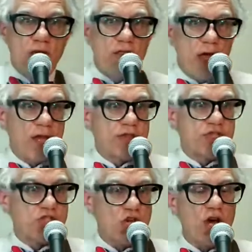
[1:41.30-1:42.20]
I
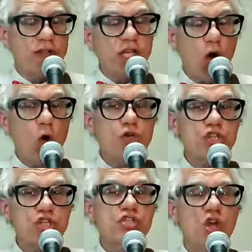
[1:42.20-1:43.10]
saw the
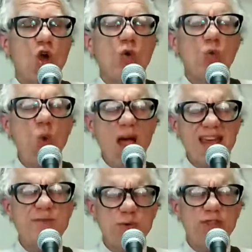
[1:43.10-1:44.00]
oceans
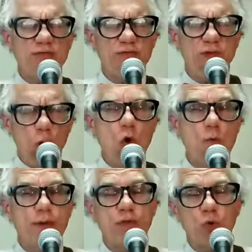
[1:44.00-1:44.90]
white with
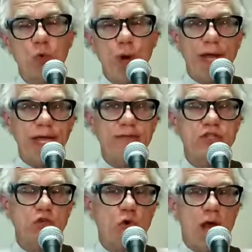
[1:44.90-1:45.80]
foam and the waves
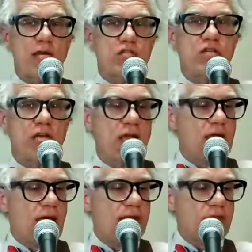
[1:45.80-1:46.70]
crashing
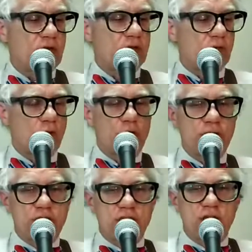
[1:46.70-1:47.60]
and the
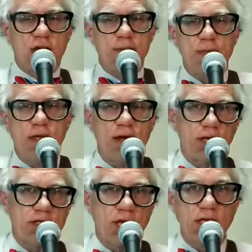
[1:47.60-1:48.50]
glorious time there. And I'll
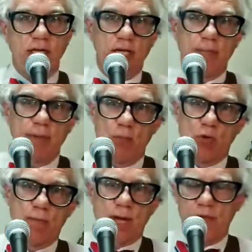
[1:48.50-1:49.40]
tell you a little bit more
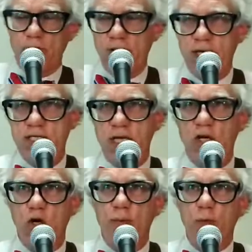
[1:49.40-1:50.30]
about that as I
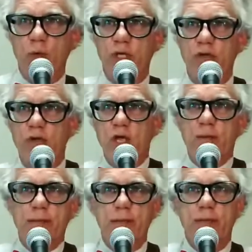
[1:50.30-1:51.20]
go, but we'll give
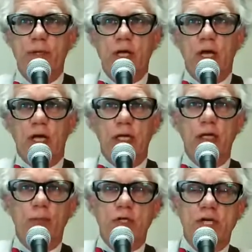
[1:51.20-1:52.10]
people a
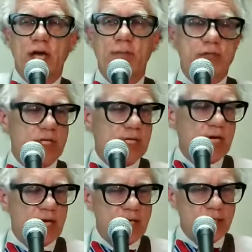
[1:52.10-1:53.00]
little more time to get
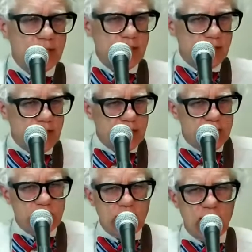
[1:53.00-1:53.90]

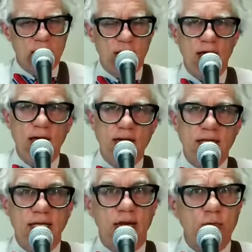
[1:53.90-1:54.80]
online, to
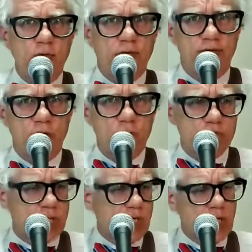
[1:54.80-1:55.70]
get on with it, folks.